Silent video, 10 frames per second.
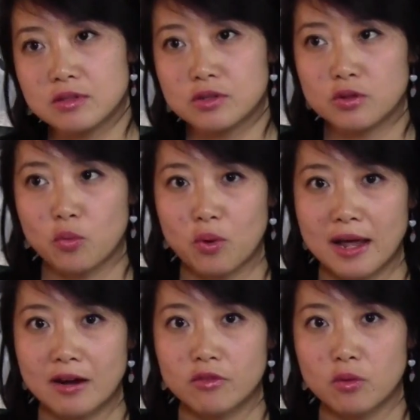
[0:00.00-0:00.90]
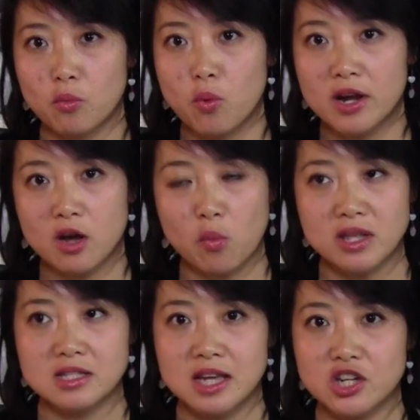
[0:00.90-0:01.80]
whatever
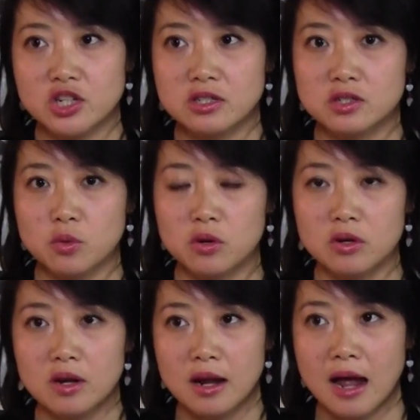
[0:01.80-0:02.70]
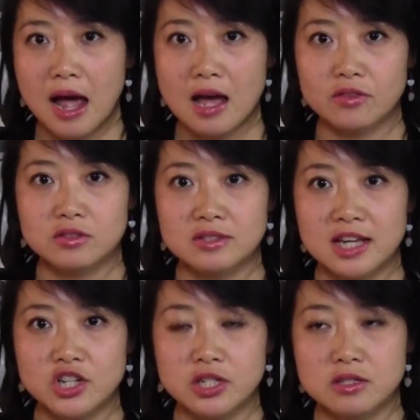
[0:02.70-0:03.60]
one-on-one sessions or other
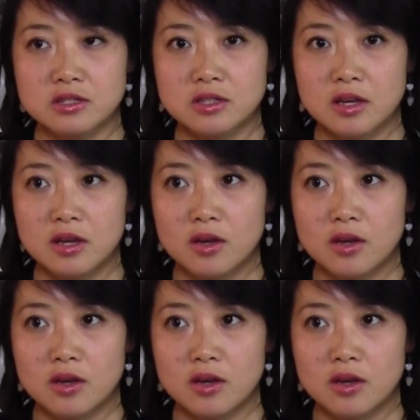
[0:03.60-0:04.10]
sessions